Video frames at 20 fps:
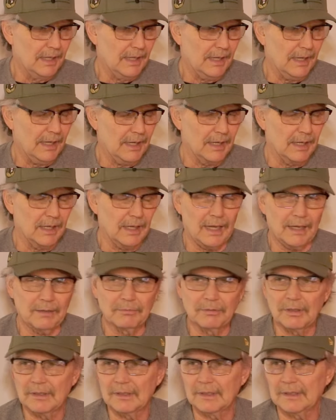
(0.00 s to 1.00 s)

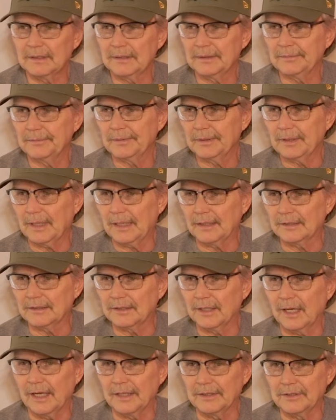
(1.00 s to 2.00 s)

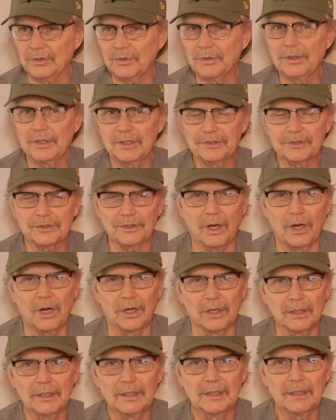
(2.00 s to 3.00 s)
I knew this
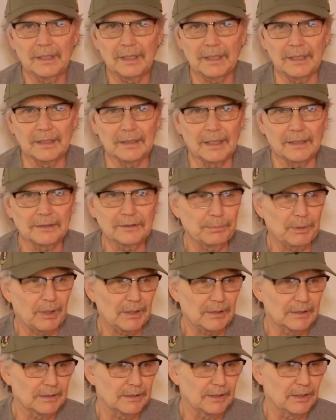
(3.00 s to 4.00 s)
song, and that's
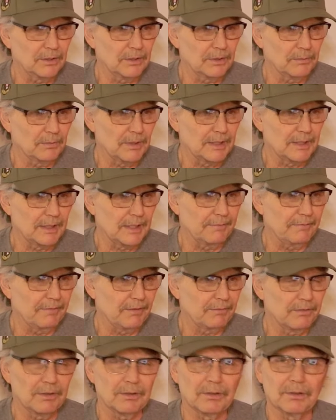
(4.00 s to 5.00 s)
probably the only one I've
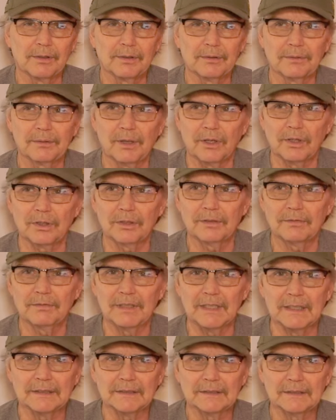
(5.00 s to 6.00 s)
ever heard of
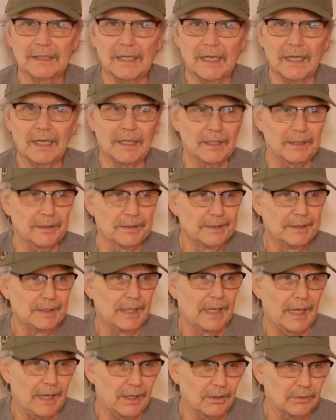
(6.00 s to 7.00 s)
his. I
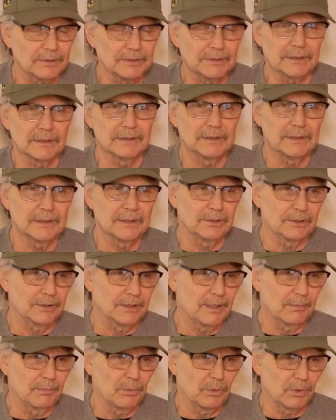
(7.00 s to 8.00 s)
always considered
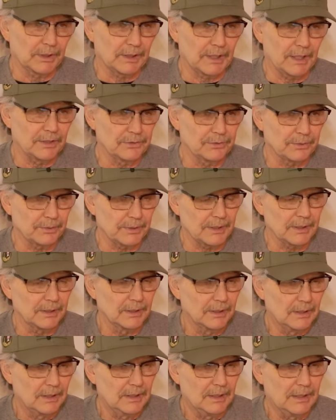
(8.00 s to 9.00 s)
him more country,
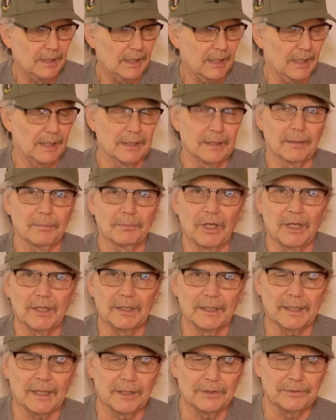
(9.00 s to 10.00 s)
and I'm
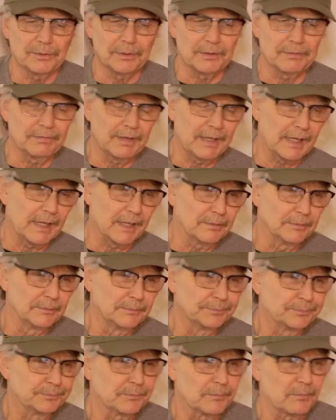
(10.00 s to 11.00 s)
not a country fan.
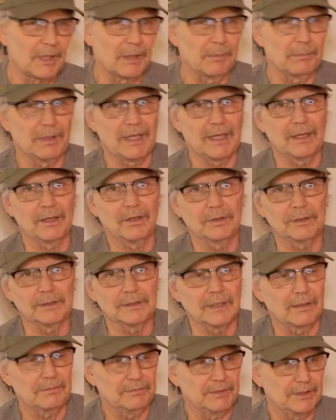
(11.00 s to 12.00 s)
But I
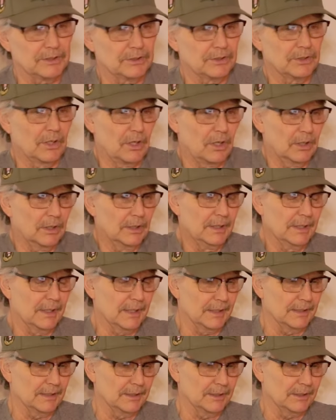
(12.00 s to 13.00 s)
always loved this song,
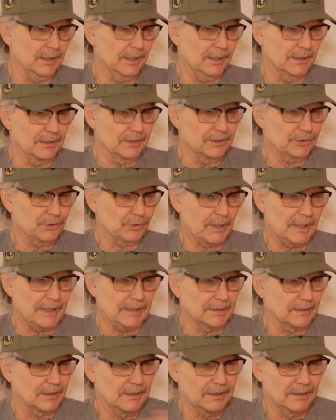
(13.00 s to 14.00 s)
and it's
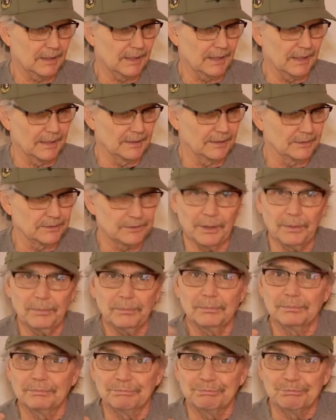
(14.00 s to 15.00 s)
great. And
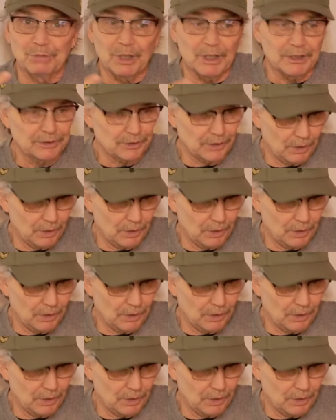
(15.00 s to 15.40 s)
so, let's